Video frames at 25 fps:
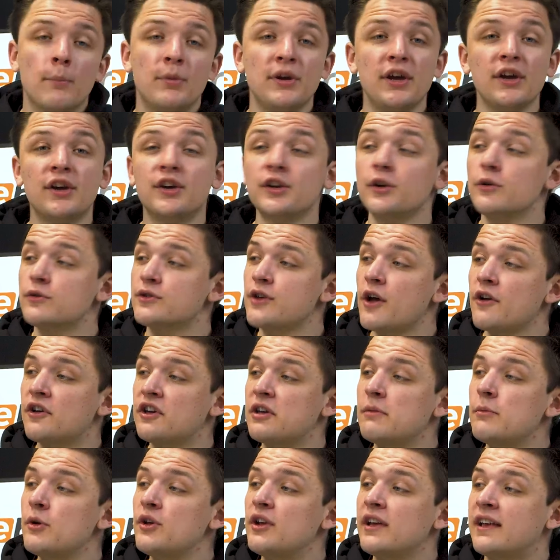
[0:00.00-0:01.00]
but you can also
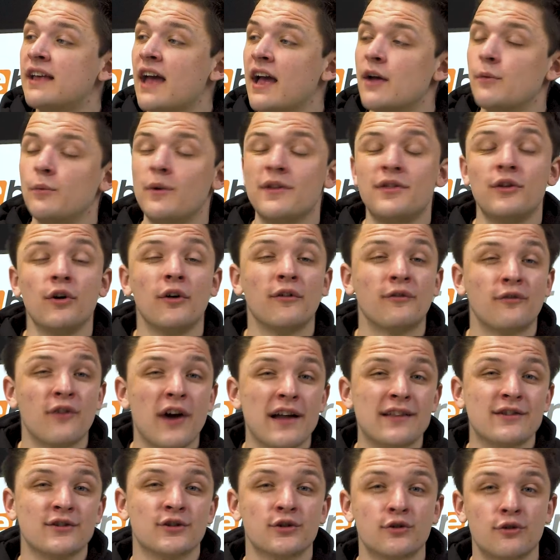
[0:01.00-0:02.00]
communicate with your
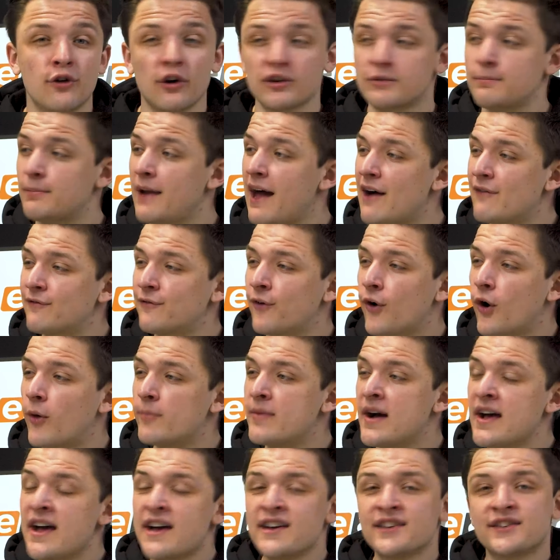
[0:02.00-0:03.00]
friends cross-platform
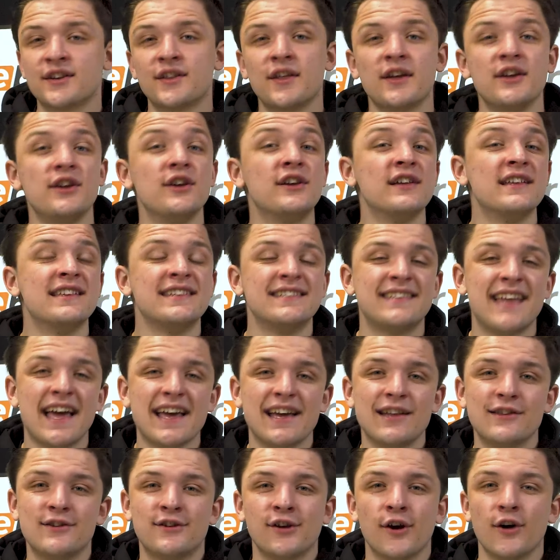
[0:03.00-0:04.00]
so that you can stay
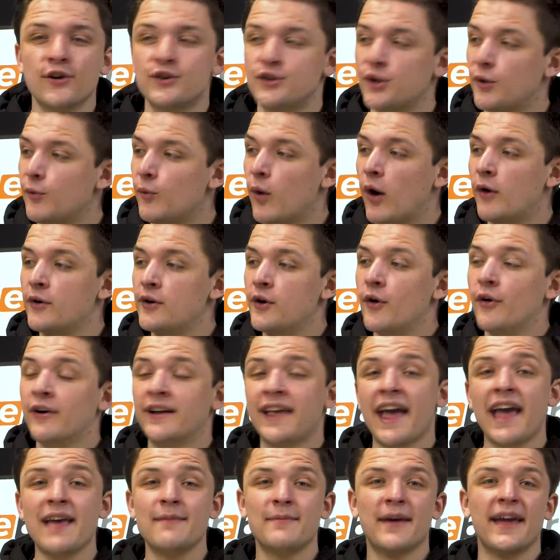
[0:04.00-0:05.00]
in touch while you're
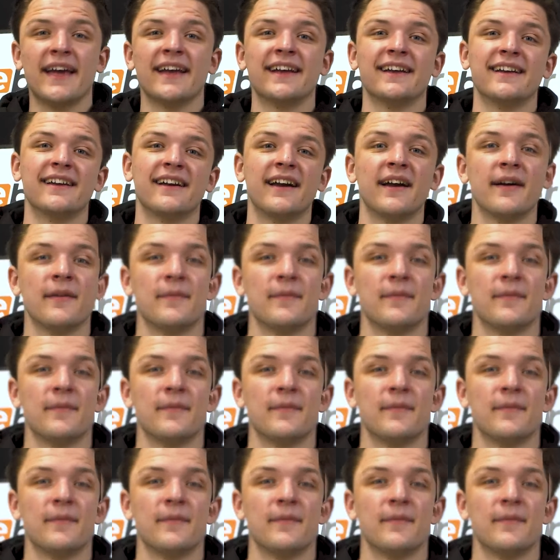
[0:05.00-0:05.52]
gaming.